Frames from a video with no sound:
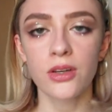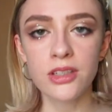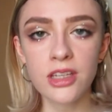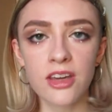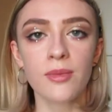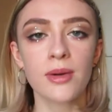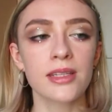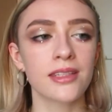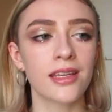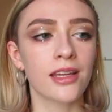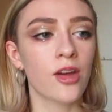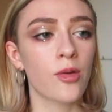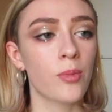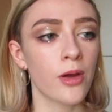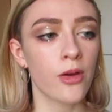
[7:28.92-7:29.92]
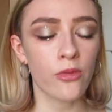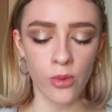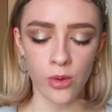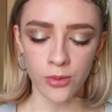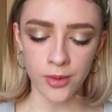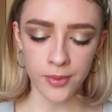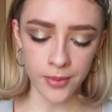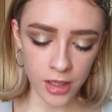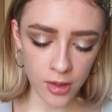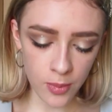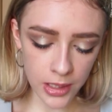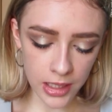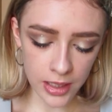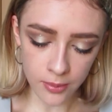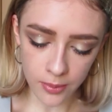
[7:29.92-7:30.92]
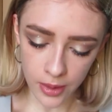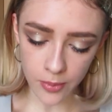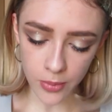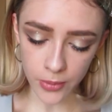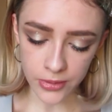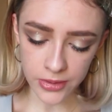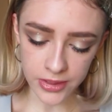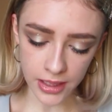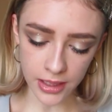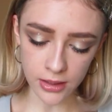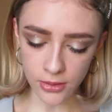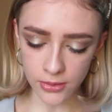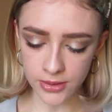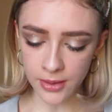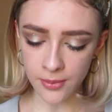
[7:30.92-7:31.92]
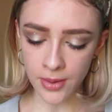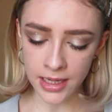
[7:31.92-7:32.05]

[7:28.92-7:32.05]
to give my skin a bit of warmth, I'm going to begin by bronzing using my